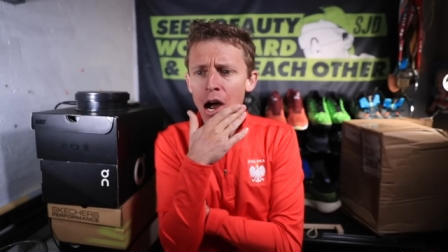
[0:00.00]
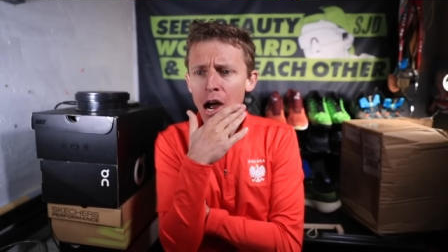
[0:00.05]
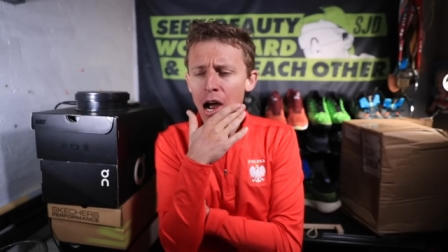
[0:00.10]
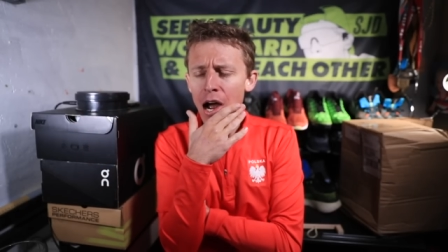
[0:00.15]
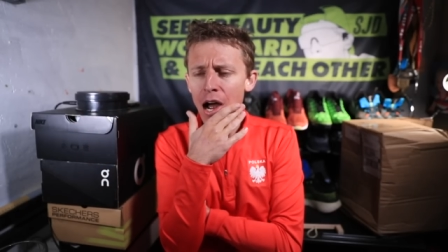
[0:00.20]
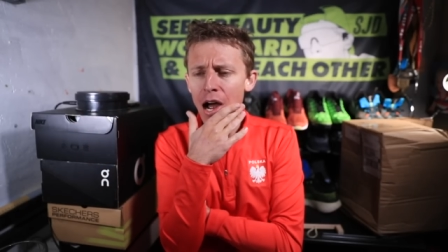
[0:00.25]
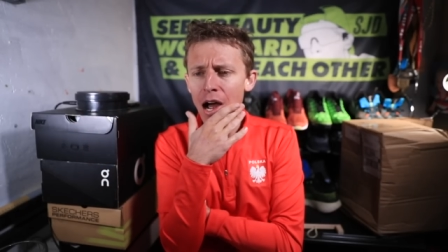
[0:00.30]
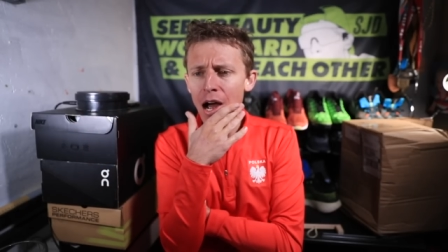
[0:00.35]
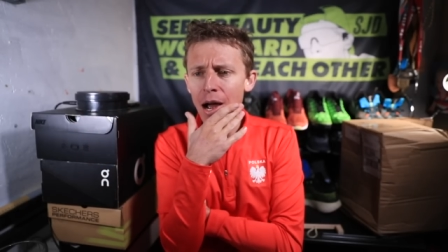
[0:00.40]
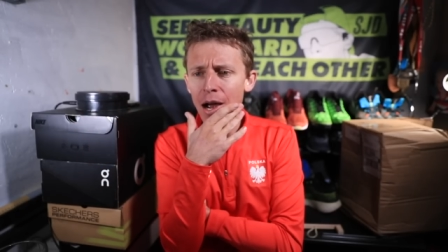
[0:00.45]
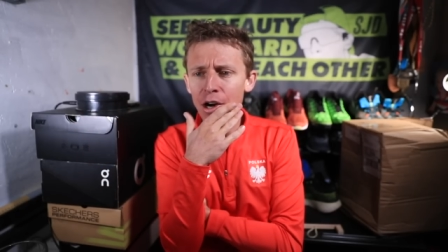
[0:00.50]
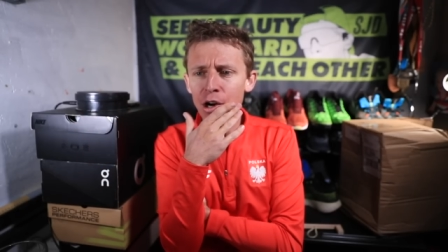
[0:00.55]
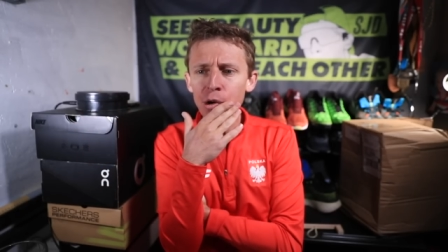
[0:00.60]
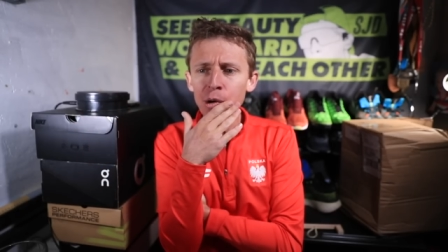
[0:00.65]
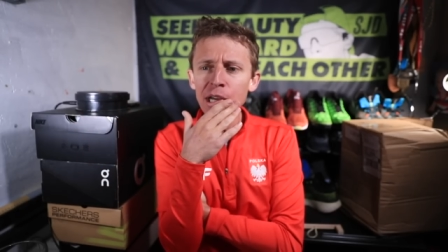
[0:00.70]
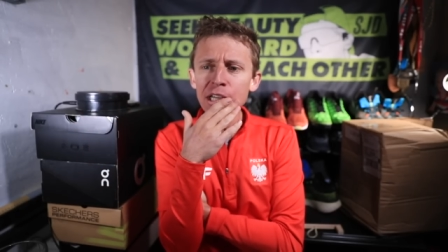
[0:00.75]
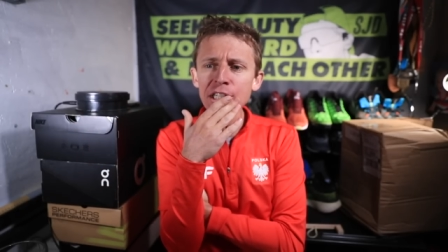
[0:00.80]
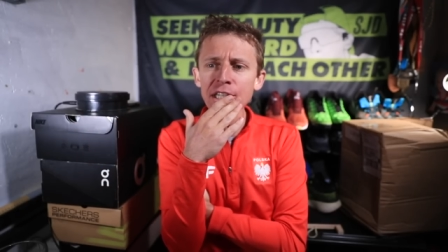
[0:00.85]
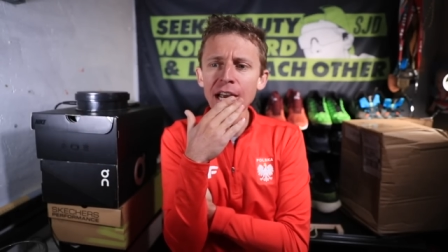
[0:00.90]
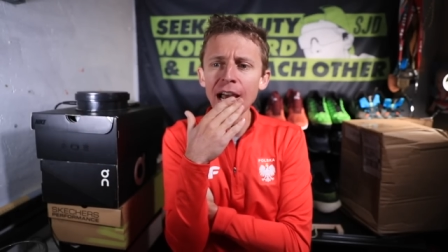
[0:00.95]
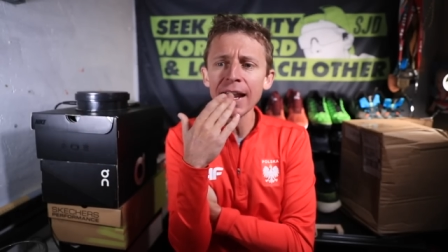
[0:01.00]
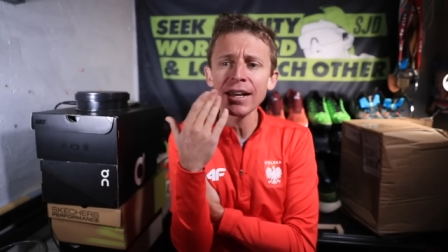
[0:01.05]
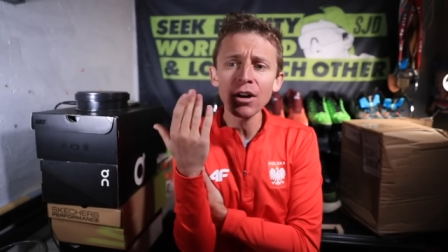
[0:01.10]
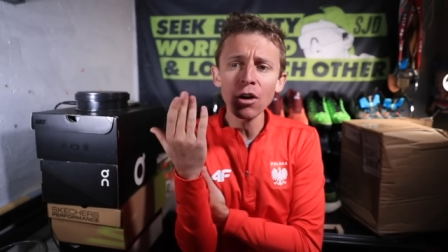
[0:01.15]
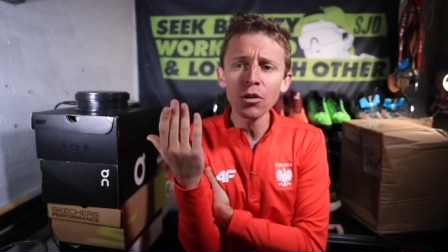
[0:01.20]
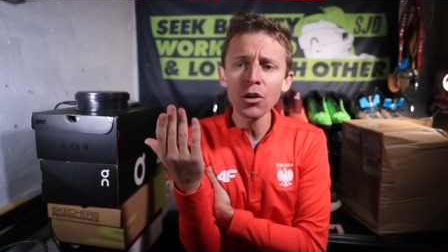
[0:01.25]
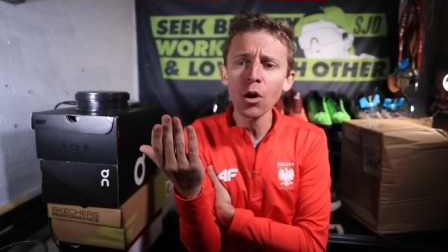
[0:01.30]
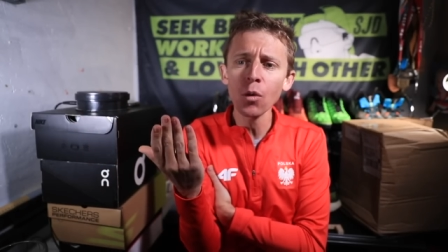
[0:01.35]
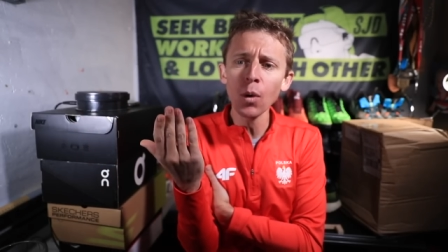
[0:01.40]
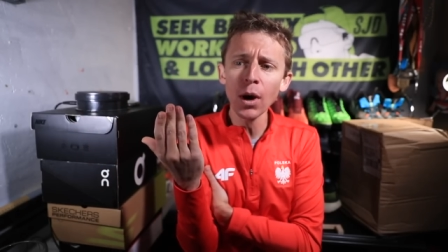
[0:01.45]
Uh, Chris, I
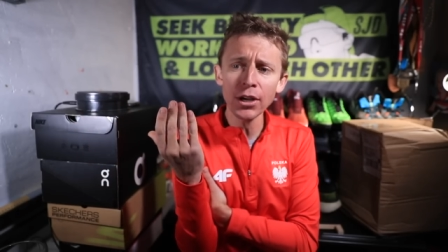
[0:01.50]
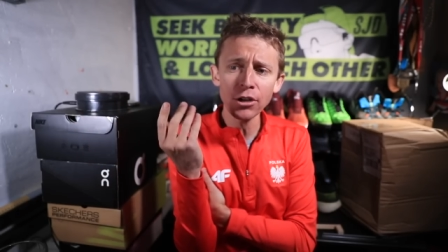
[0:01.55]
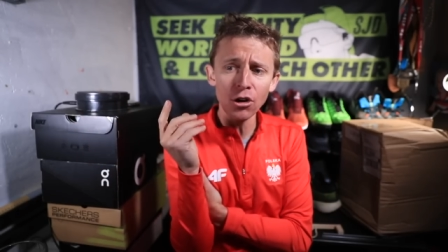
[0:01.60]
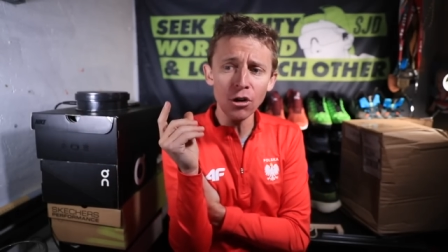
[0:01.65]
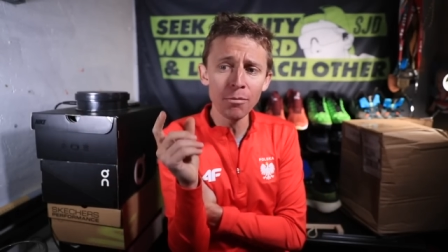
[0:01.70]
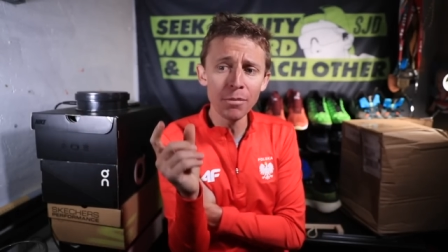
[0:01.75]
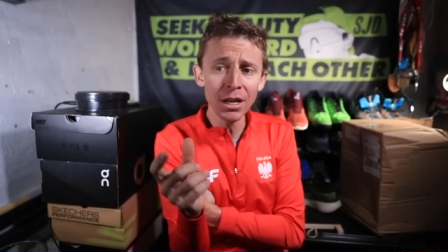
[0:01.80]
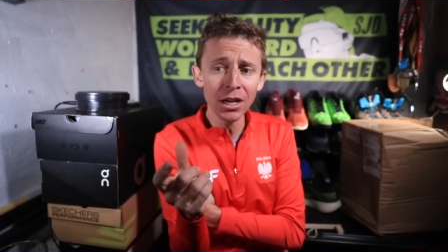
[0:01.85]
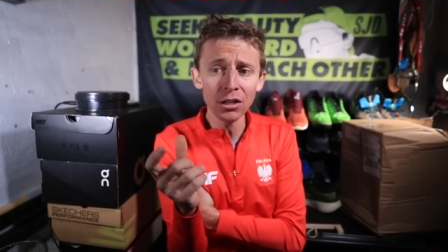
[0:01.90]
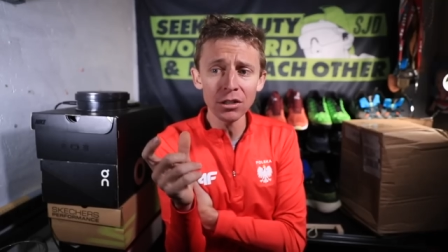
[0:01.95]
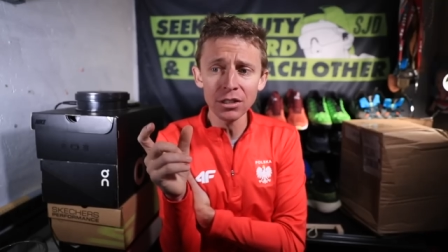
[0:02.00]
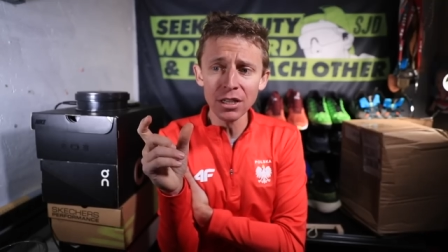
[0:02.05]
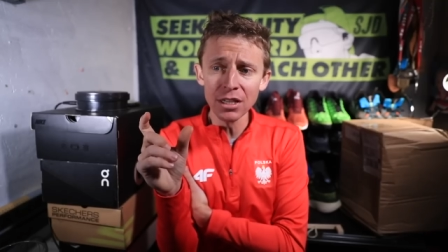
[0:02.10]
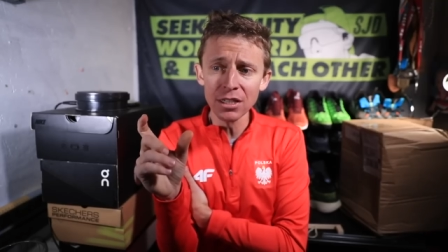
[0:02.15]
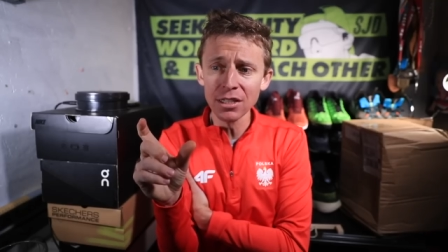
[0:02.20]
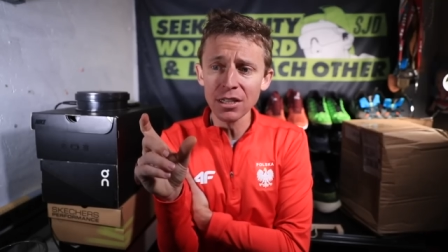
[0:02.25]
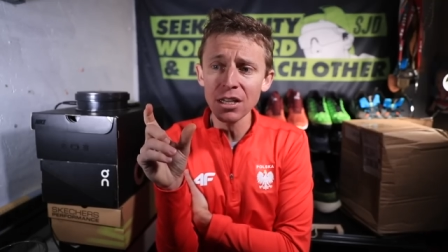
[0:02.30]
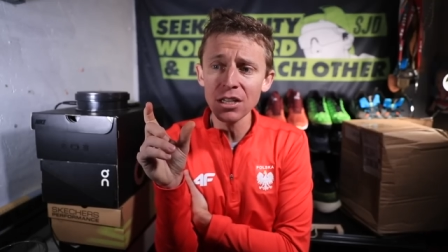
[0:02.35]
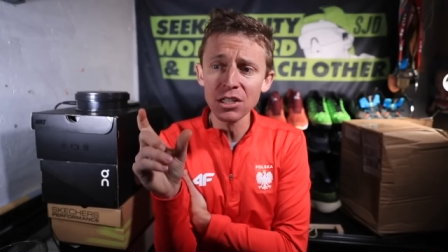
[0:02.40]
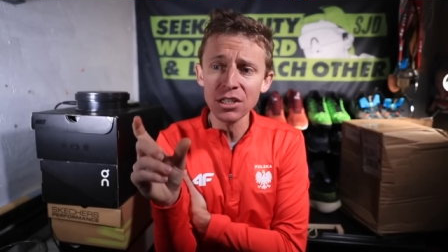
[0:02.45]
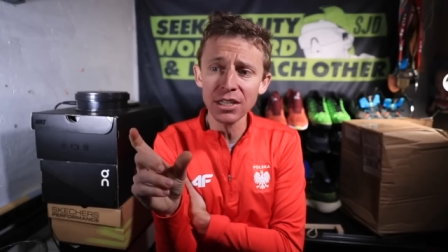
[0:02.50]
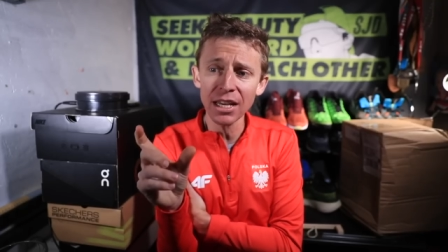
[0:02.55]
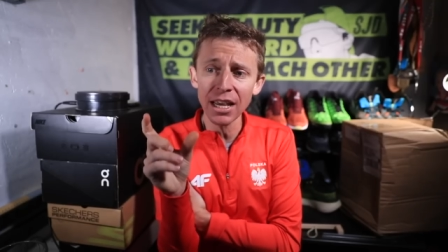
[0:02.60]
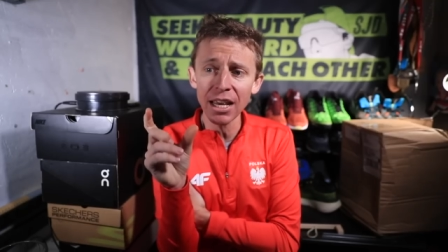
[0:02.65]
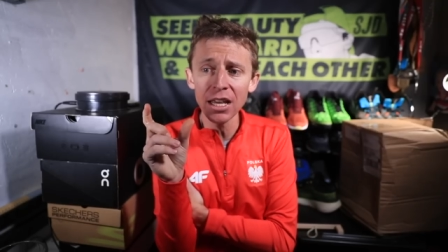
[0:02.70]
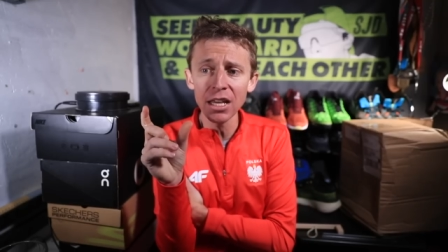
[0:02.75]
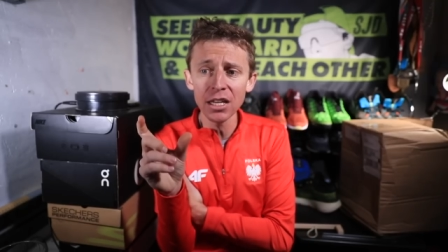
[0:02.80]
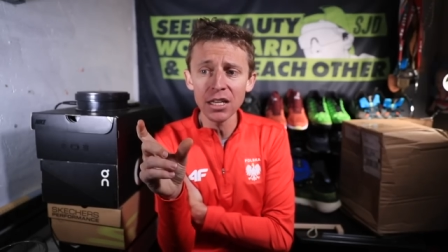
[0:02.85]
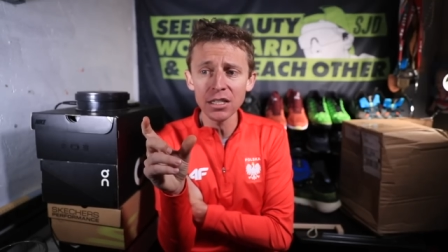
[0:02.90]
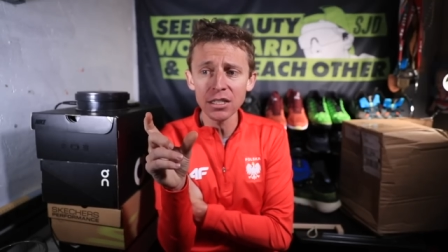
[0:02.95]
don't know what your middle distance
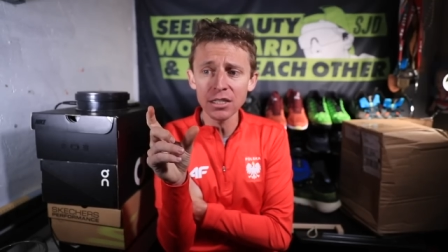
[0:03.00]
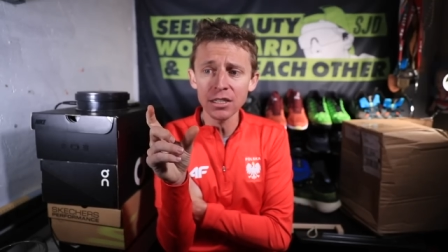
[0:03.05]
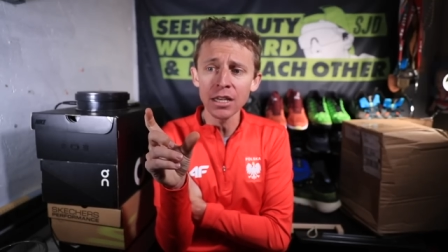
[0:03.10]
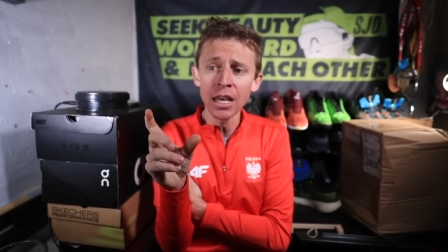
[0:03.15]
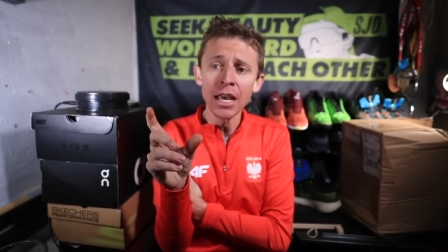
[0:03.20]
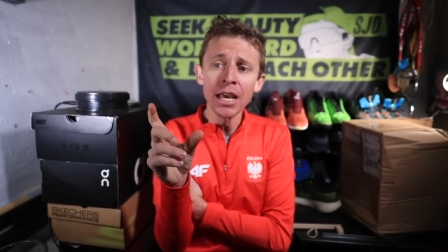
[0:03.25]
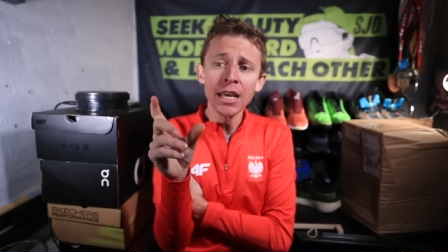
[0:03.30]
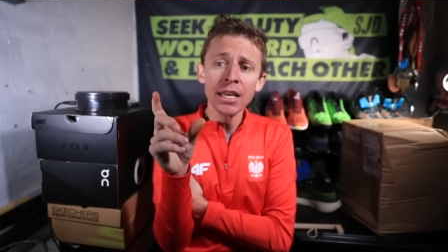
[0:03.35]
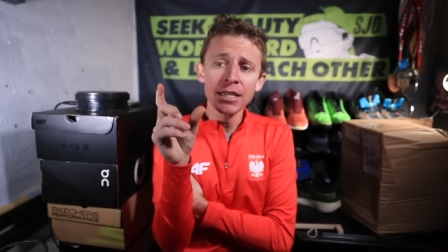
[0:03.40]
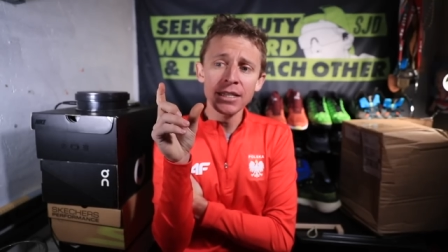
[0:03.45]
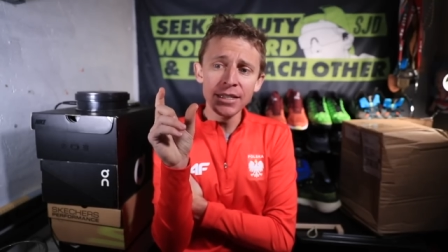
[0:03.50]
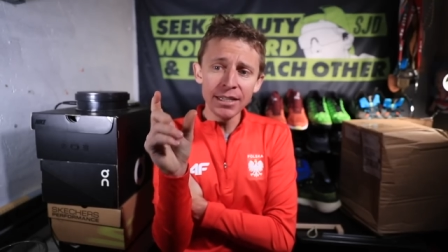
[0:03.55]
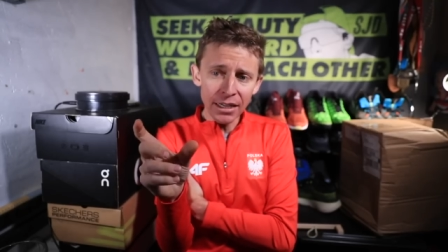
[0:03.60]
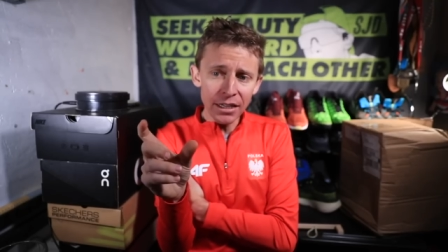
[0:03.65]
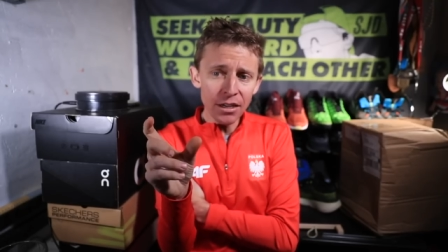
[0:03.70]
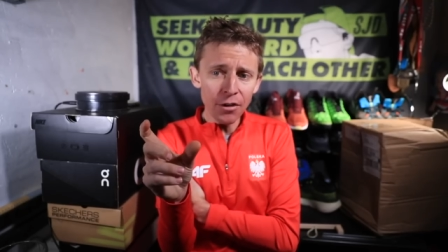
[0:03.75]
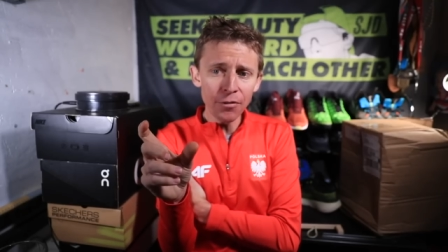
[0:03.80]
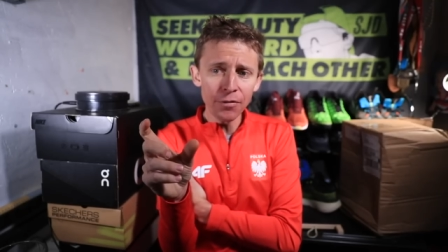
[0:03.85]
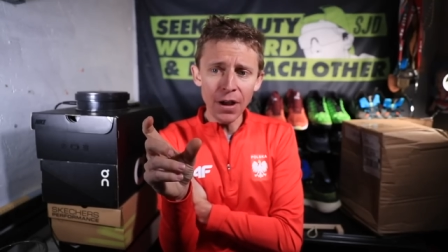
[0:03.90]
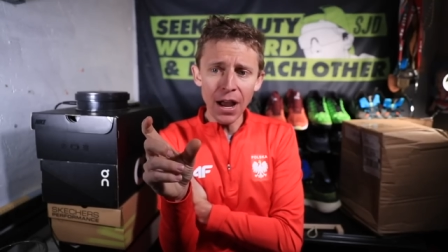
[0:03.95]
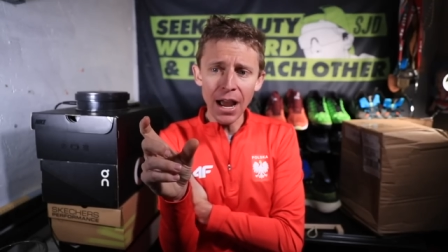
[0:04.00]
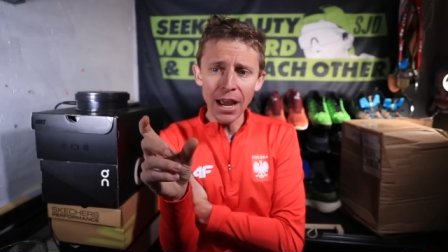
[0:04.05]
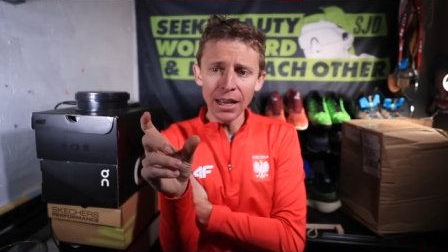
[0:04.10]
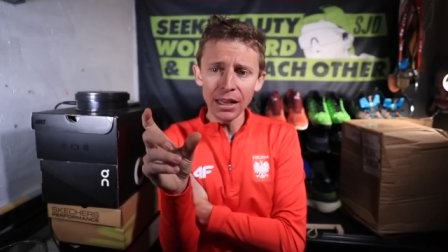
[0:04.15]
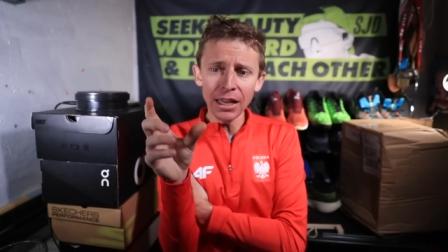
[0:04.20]
is signify,